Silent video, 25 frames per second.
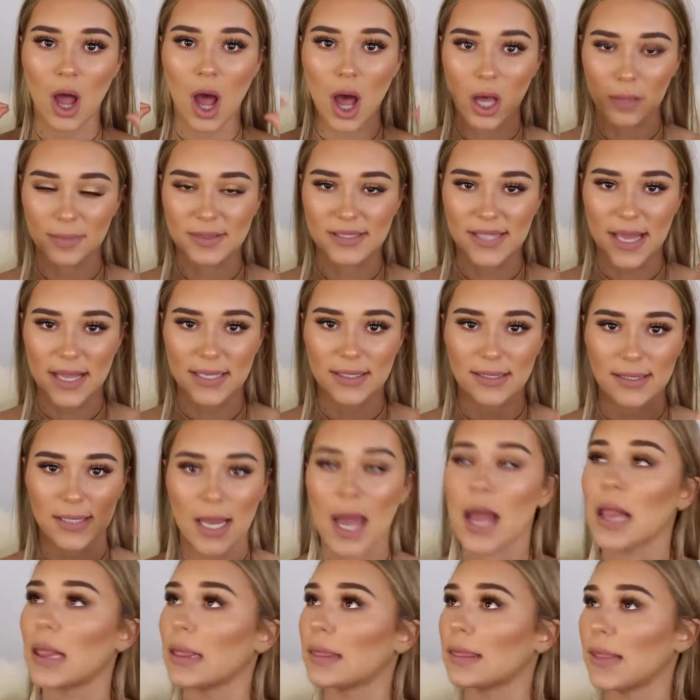Obsessed.
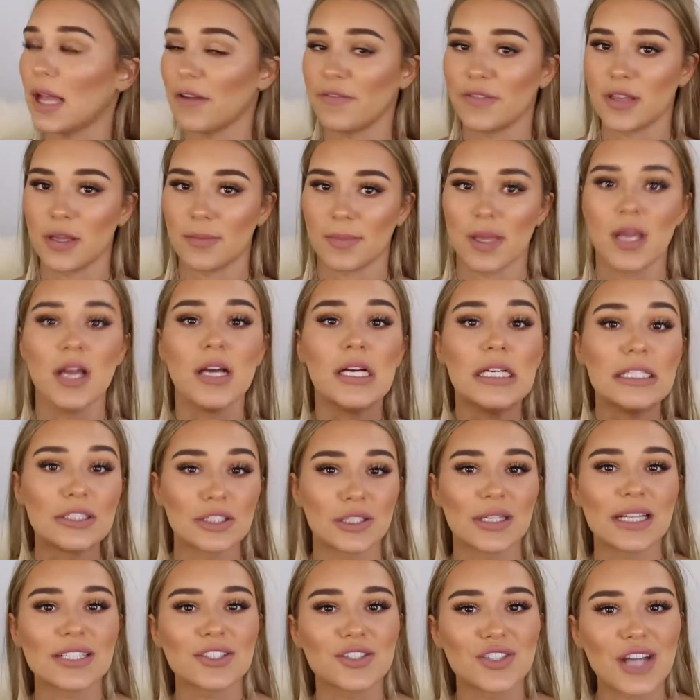Love them.
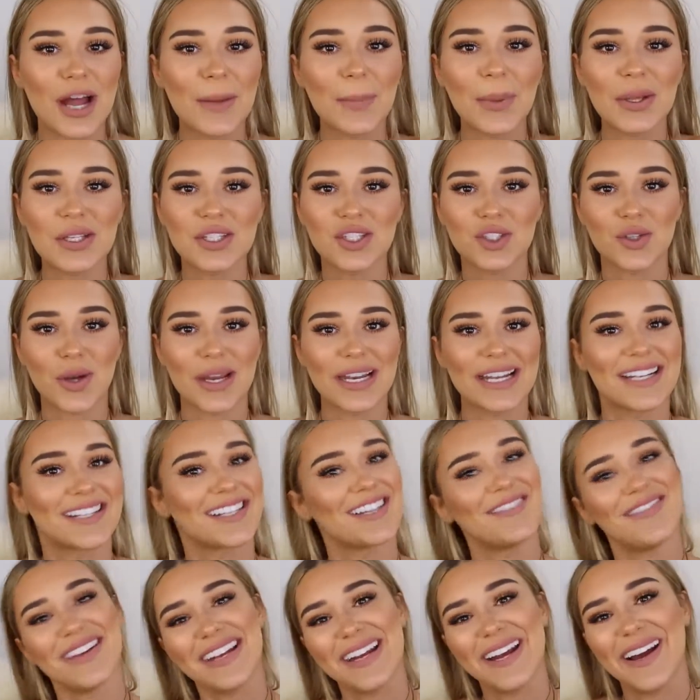So let's jump straight
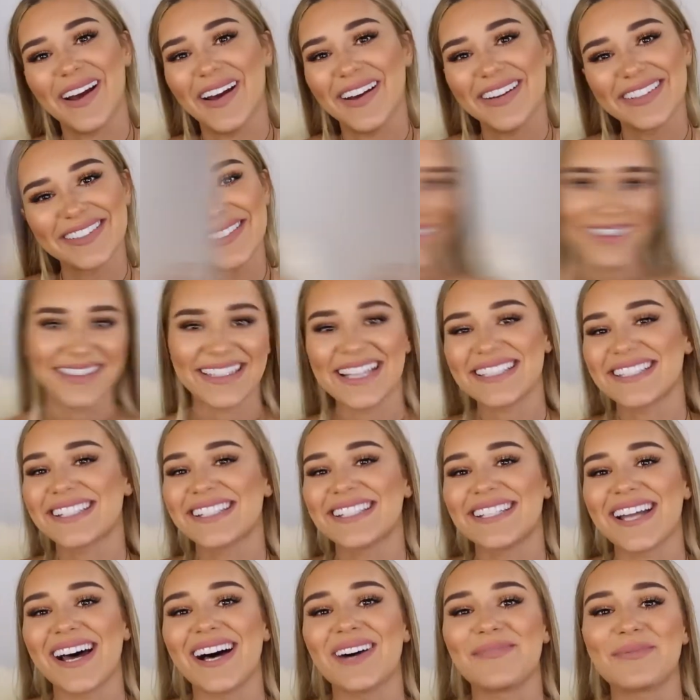into the video. Let's
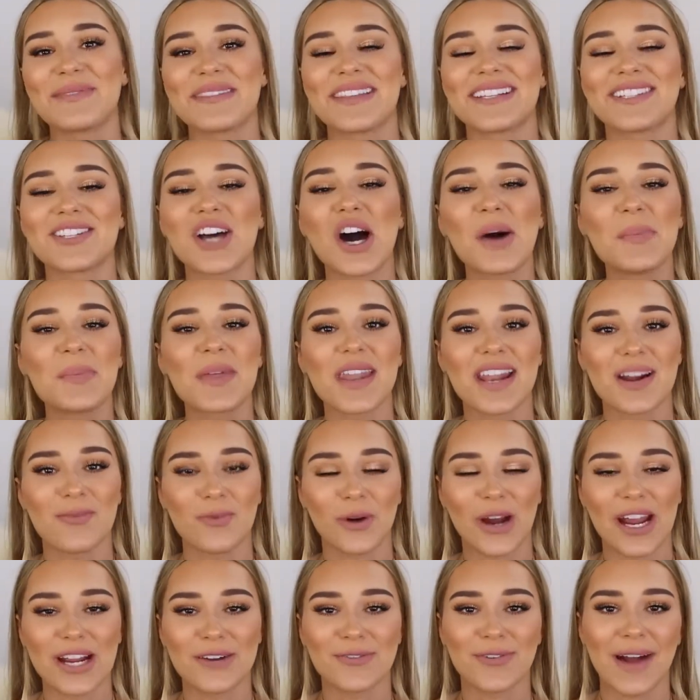start with the top that I'm
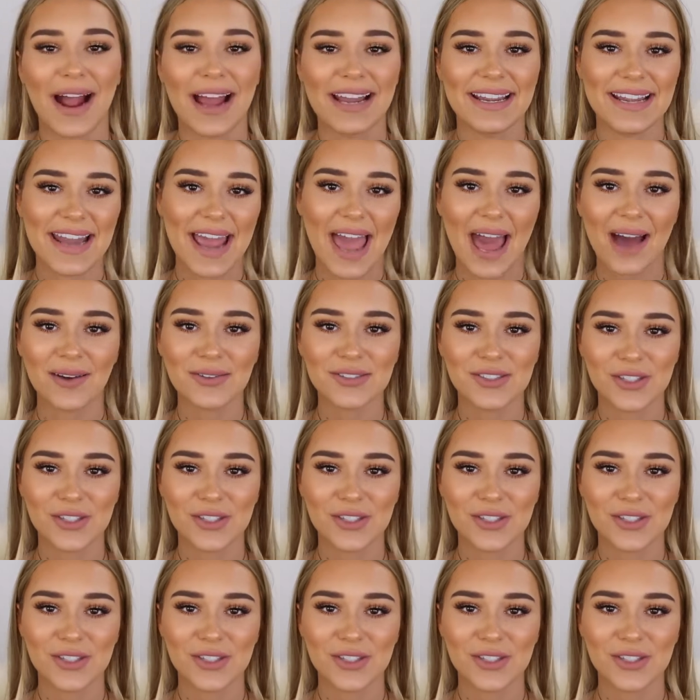wearing right now.